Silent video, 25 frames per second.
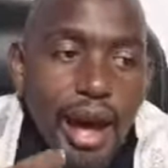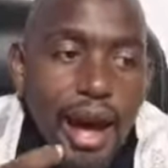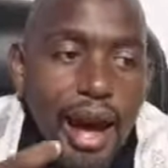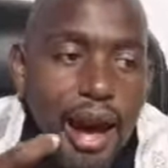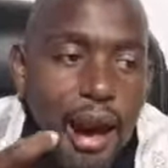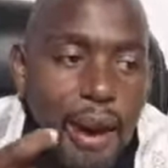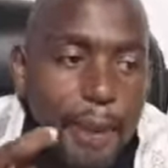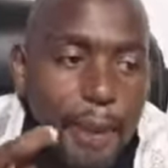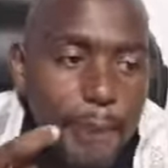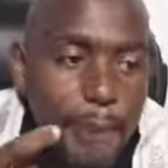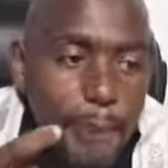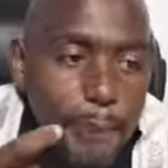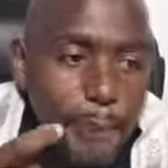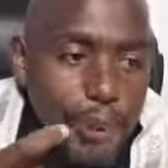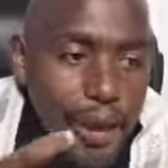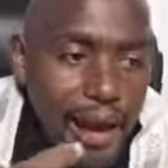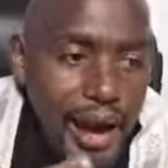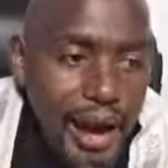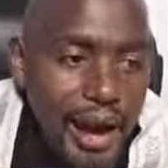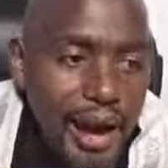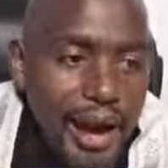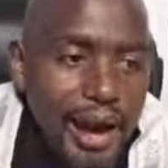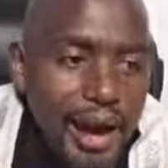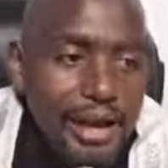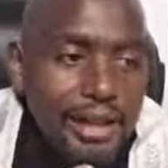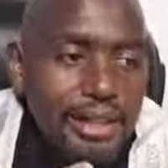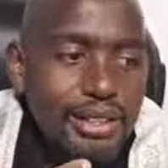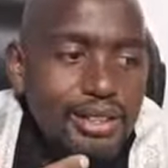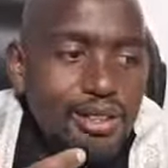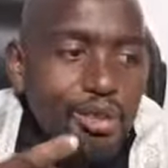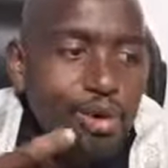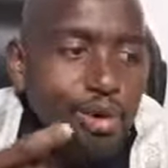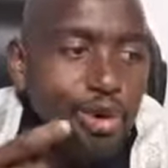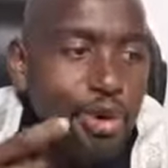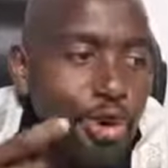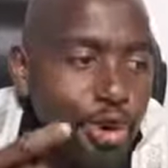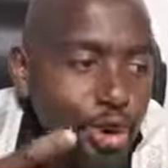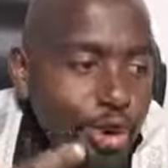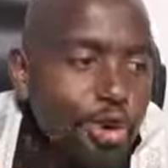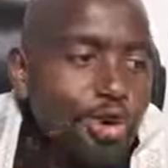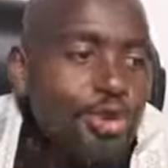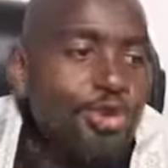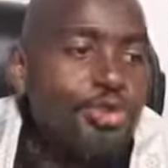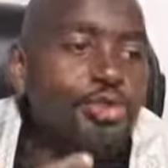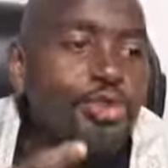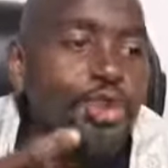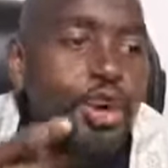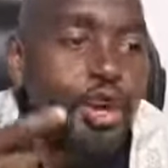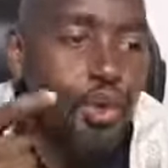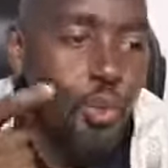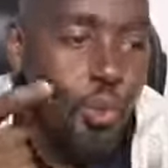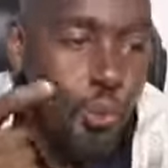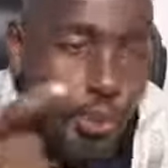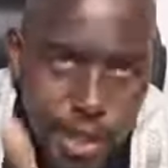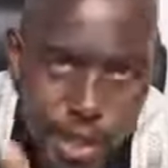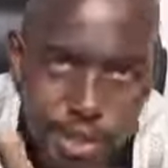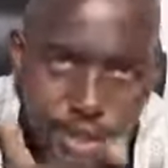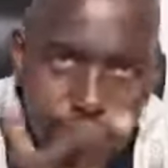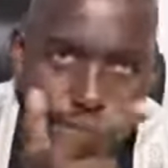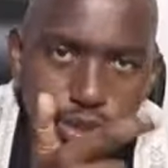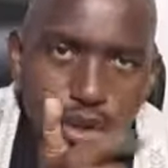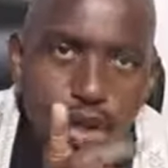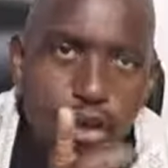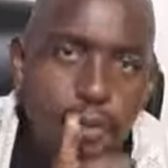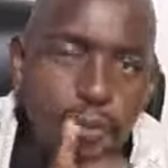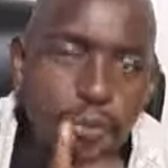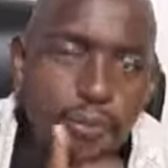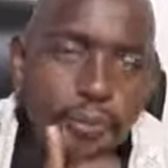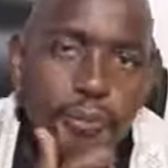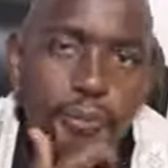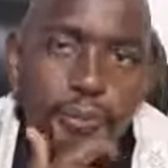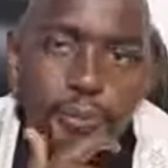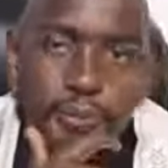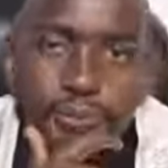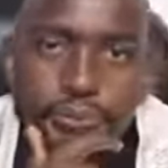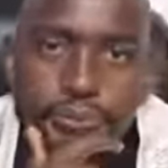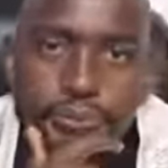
are part of wisdom.